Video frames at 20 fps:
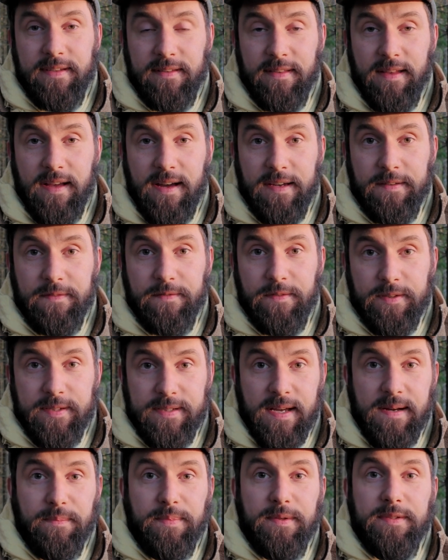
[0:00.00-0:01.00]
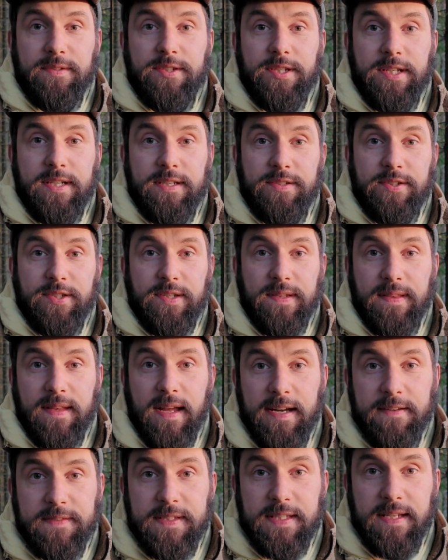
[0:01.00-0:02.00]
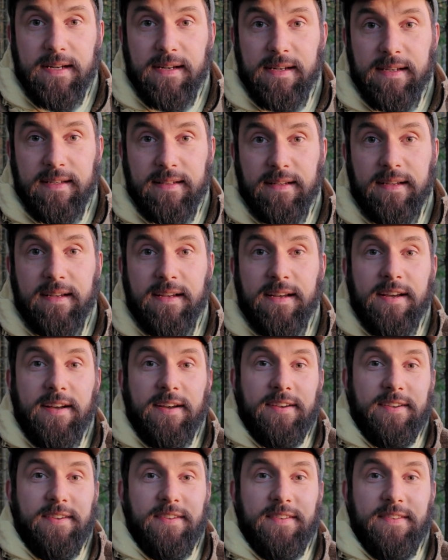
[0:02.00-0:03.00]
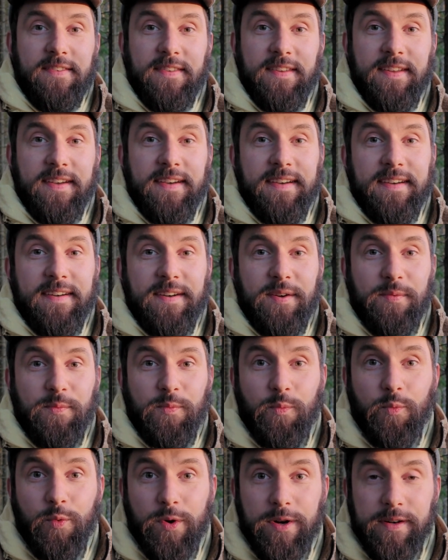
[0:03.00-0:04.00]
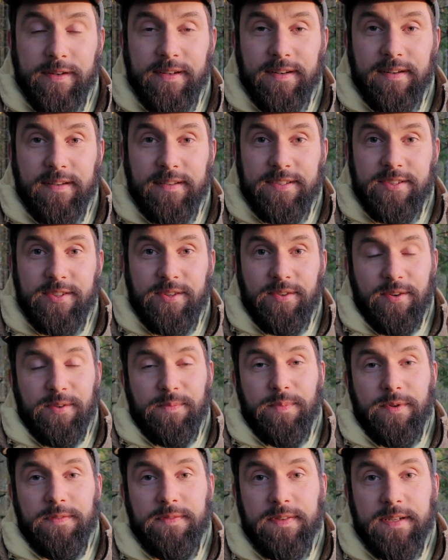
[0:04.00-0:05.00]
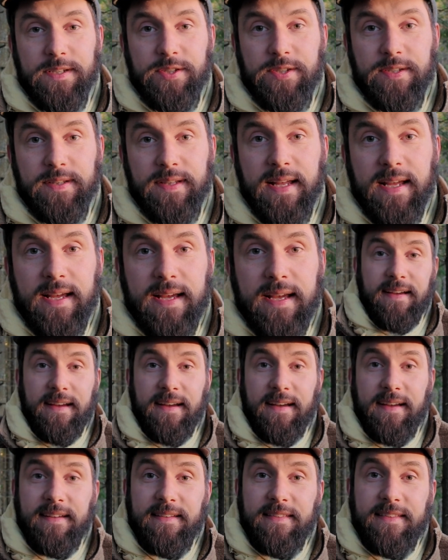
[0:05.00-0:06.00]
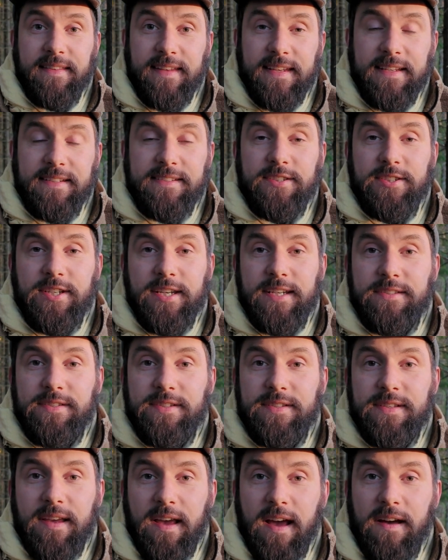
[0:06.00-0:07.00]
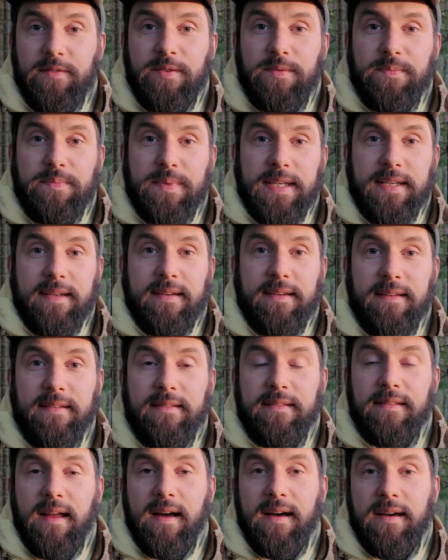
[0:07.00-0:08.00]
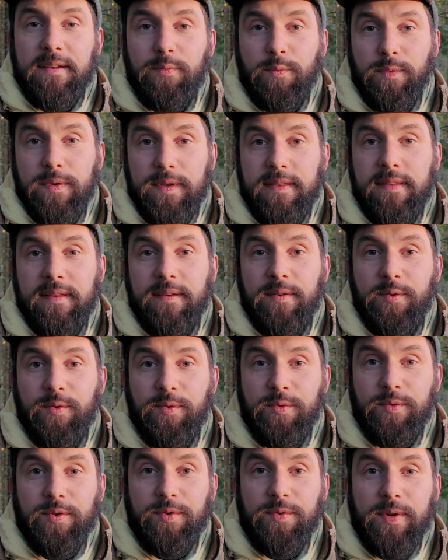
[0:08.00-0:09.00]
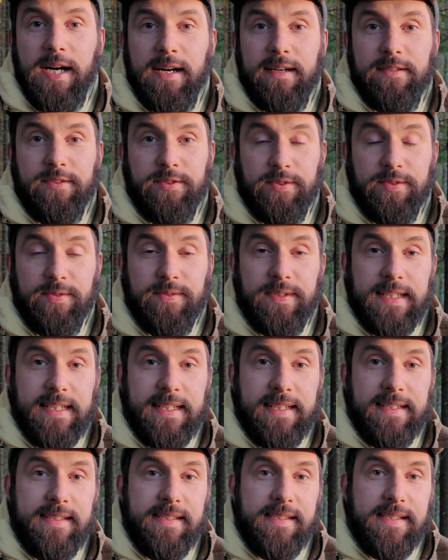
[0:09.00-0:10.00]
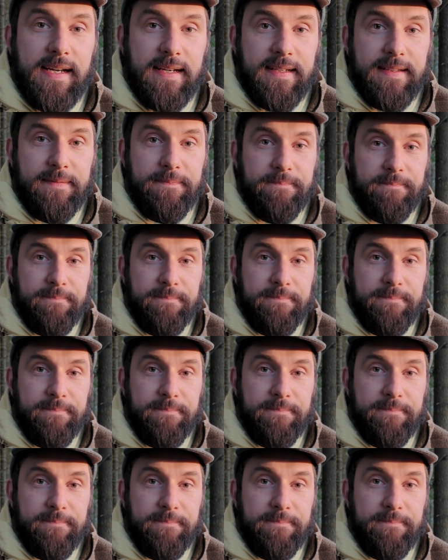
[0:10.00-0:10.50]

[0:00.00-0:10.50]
in life. For example, change in lifestyle, in the work culture or profession. And these changes have to be in line with who you are truly inside.